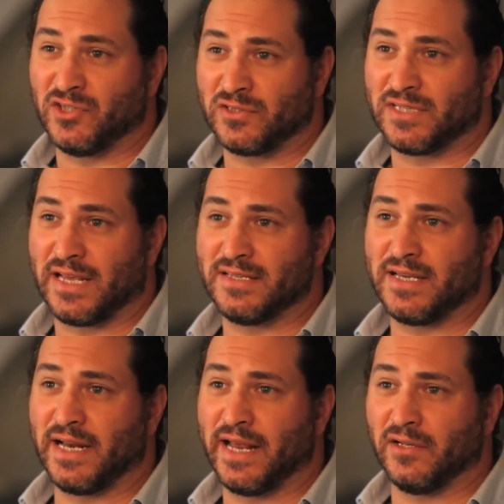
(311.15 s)
It looks like he's
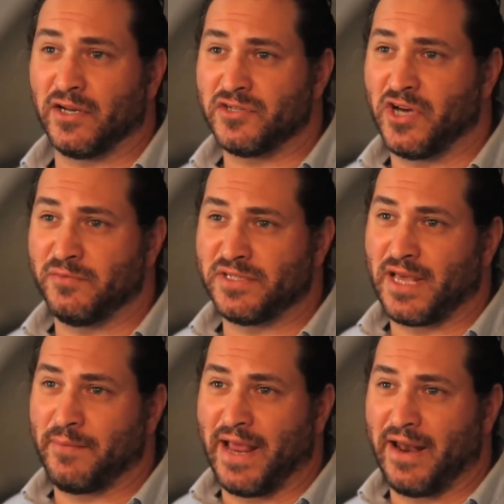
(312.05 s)
going to get a lot of jobs
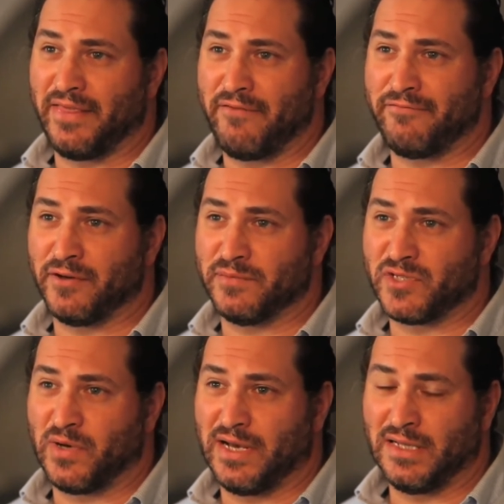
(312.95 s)
coming out of that film
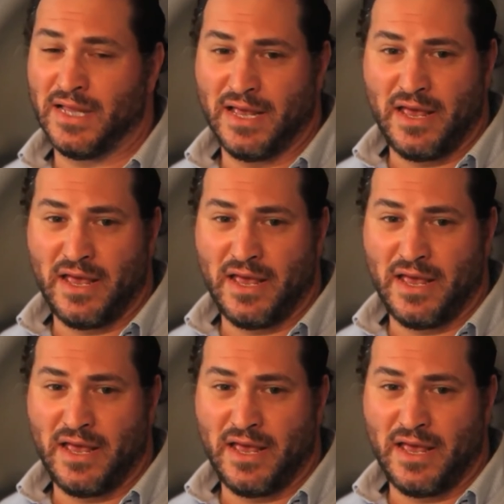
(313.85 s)
as well.